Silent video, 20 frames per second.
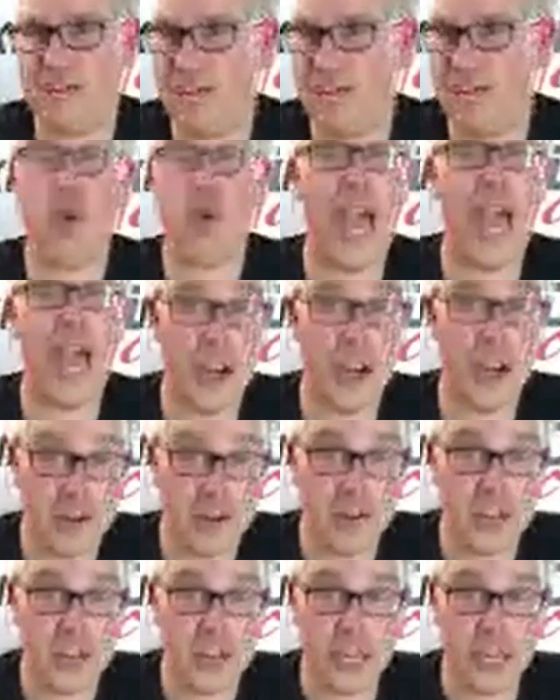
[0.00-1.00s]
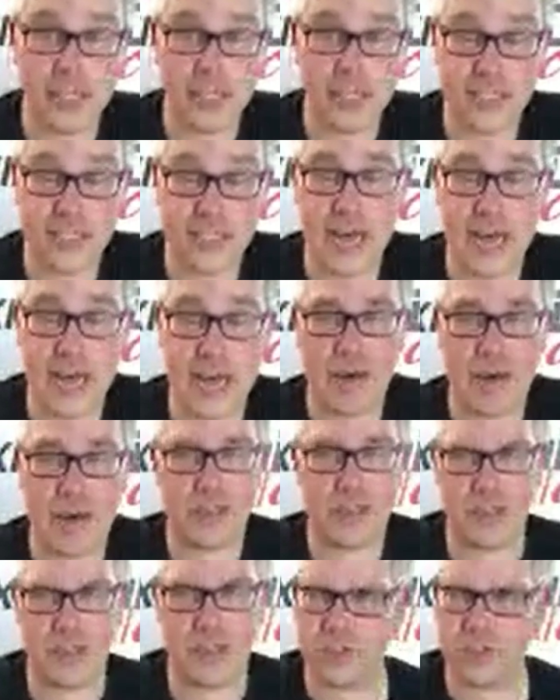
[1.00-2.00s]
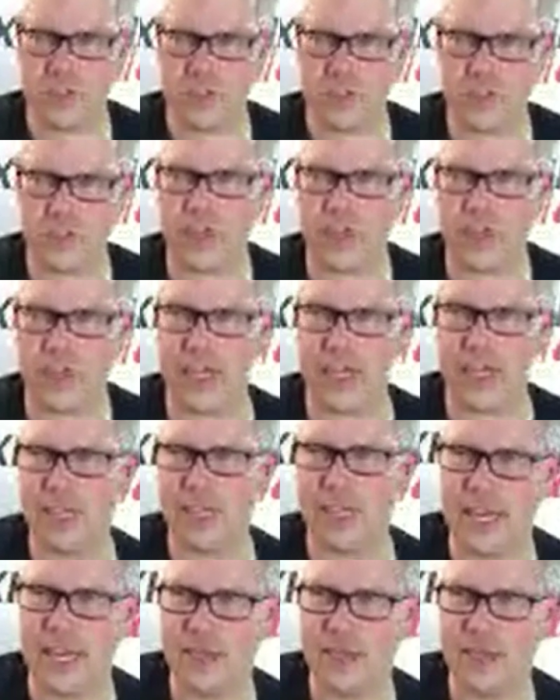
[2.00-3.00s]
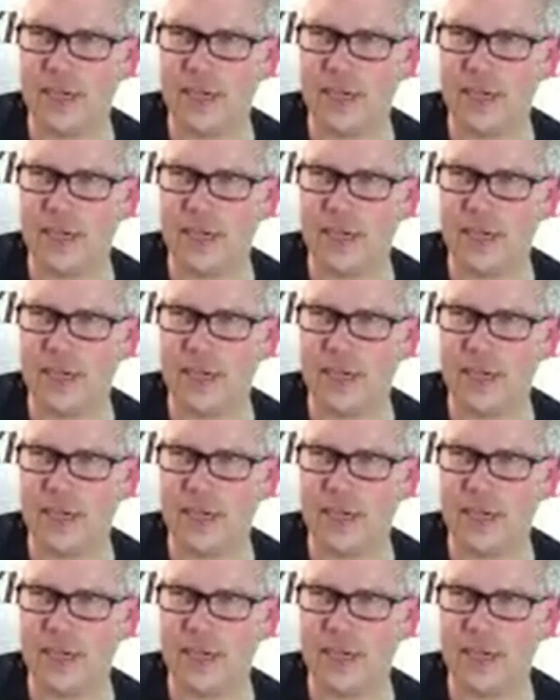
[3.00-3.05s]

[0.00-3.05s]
They were out of everything at the time. I think or something like that.